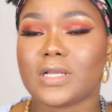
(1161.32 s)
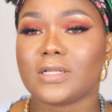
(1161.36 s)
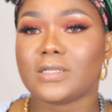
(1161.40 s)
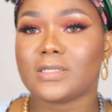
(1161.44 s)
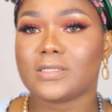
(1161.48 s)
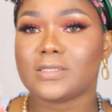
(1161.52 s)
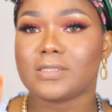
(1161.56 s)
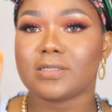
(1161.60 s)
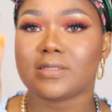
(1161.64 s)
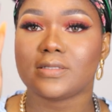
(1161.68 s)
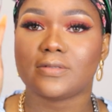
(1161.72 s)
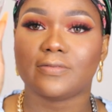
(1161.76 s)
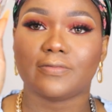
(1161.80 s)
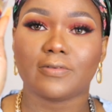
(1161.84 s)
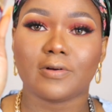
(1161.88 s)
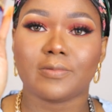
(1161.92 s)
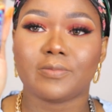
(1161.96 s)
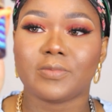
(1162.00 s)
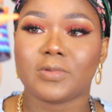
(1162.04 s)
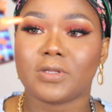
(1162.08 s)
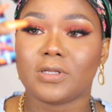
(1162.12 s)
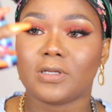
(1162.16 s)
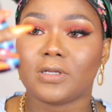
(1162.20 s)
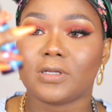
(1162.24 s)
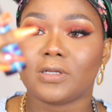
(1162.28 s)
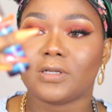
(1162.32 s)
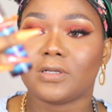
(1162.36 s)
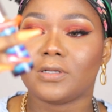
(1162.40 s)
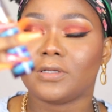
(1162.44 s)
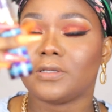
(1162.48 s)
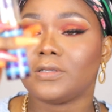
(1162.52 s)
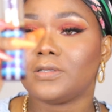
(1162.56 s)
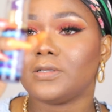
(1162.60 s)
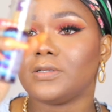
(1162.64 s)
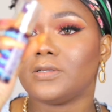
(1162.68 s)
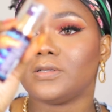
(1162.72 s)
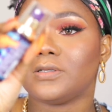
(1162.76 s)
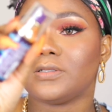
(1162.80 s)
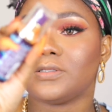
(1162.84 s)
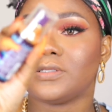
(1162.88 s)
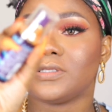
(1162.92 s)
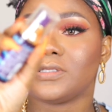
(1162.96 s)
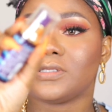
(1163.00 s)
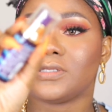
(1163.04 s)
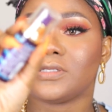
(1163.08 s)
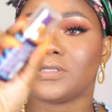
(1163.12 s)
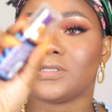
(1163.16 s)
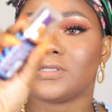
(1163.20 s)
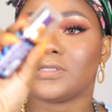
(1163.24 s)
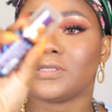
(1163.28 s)
and this is from the
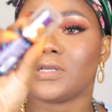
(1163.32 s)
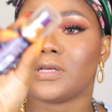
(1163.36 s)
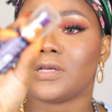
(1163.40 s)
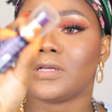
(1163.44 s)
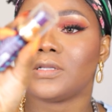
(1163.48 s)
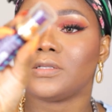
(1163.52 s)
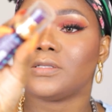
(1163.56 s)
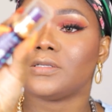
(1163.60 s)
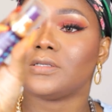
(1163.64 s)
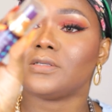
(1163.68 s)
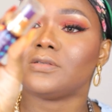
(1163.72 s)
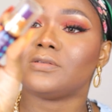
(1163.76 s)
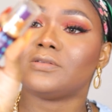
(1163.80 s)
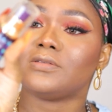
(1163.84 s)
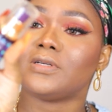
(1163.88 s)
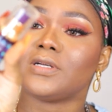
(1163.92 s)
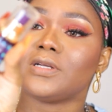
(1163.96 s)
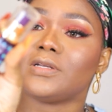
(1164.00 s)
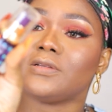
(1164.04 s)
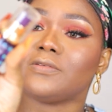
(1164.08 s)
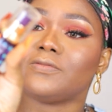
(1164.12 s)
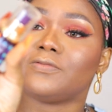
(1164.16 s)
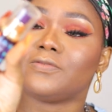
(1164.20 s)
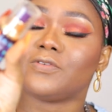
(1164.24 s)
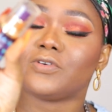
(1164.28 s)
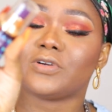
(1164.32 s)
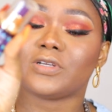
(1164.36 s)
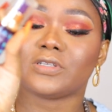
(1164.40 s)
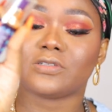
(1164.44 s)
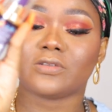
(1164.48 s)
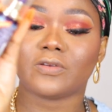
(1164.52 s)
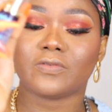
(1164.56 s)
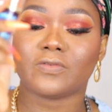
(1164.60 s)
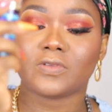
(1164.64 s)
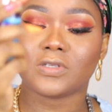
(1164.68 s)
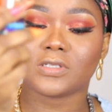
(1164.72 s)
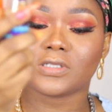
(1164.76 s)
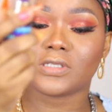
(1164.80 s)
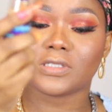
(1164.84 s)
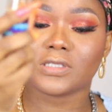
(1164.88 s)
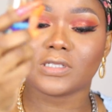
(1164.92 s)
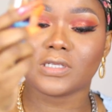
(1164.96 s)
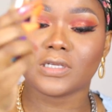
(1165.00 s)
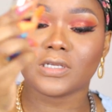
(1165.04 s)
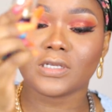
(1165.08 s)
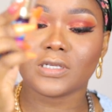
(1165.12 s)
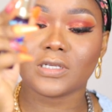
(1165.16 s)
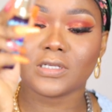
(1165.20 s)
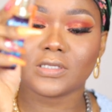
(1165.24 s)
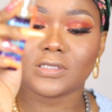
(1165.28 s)
this is uh, the rainforest of the
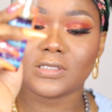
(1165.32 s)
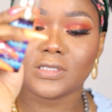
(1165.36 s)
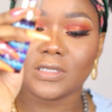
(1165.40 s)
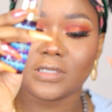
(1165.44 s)
sea